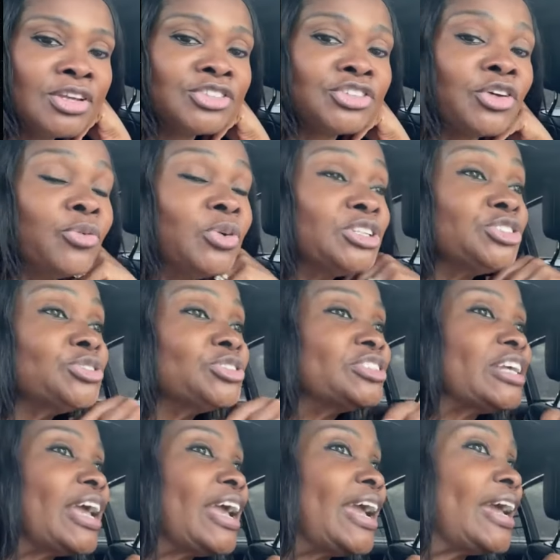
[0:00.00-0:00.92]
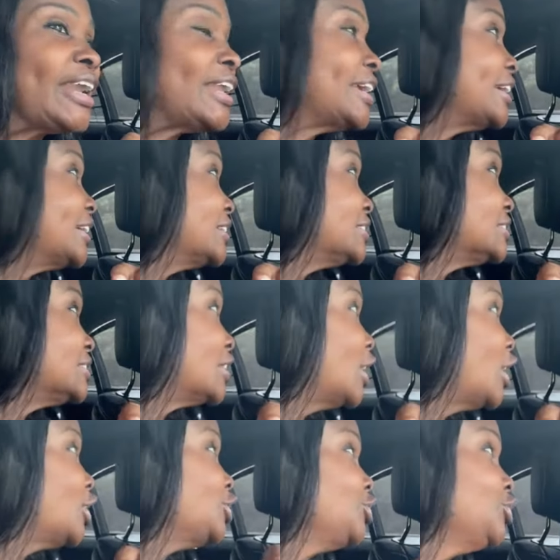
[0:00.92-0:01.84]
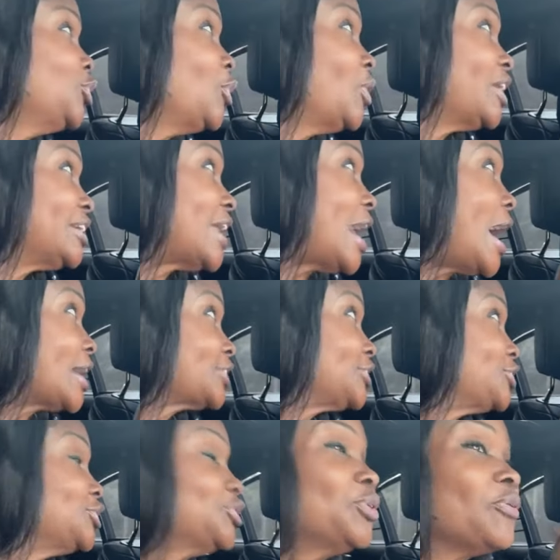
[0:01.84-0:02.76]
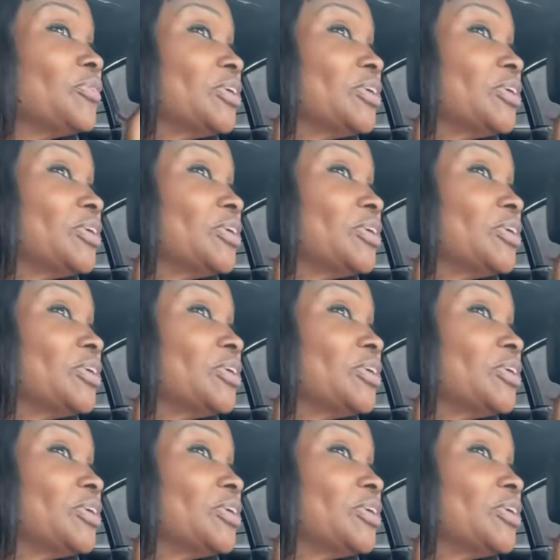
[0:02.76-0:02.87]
So what you're saying is, you a doctor. You a